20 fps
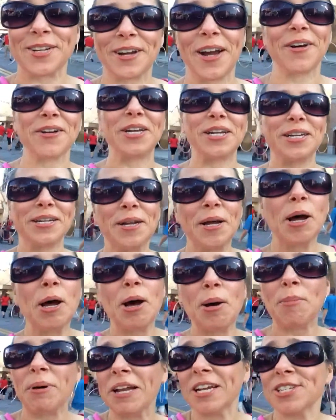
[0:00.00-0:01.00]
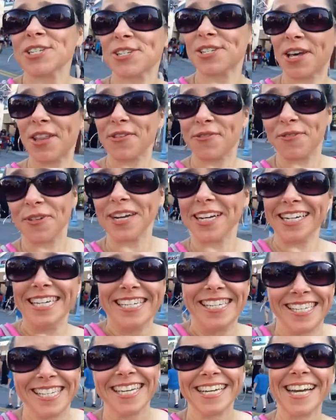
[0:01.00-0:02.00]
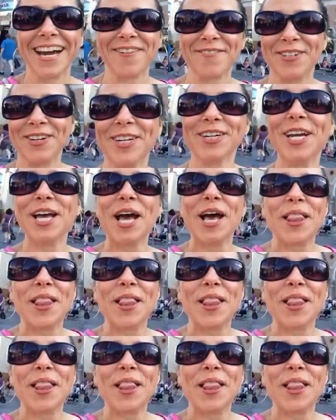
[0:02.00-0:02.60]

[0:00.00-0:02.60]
crowded, but I just saw the funniest thing ever.